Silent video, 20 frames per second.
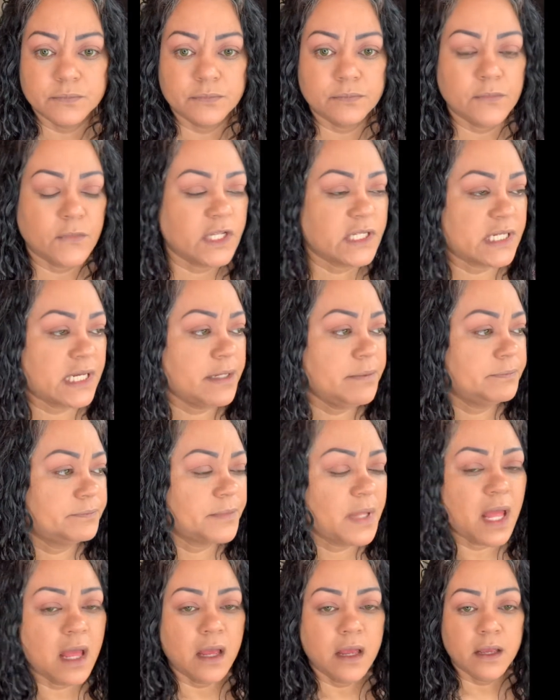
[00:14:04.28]
You see?
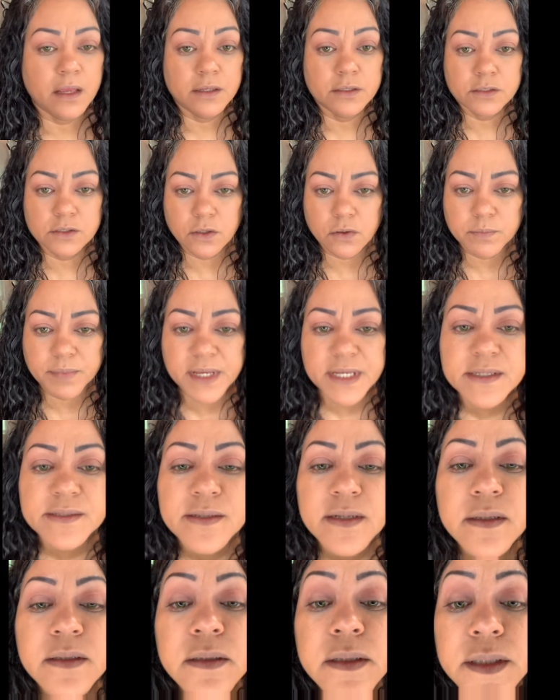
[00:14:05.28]
So
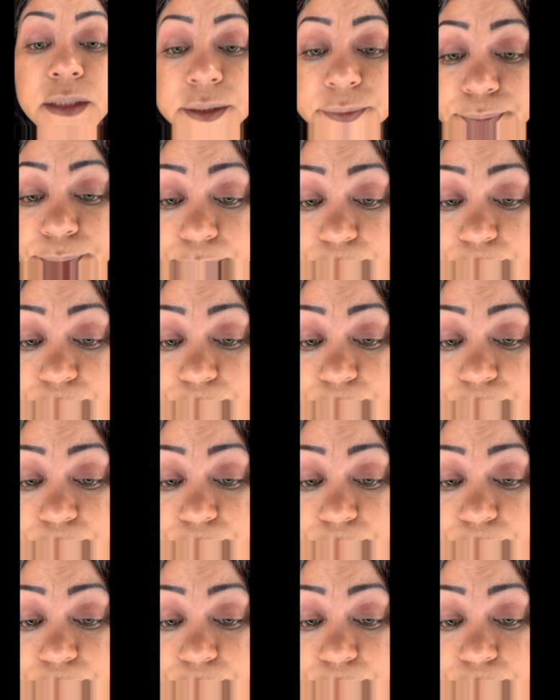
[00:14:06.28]
basically,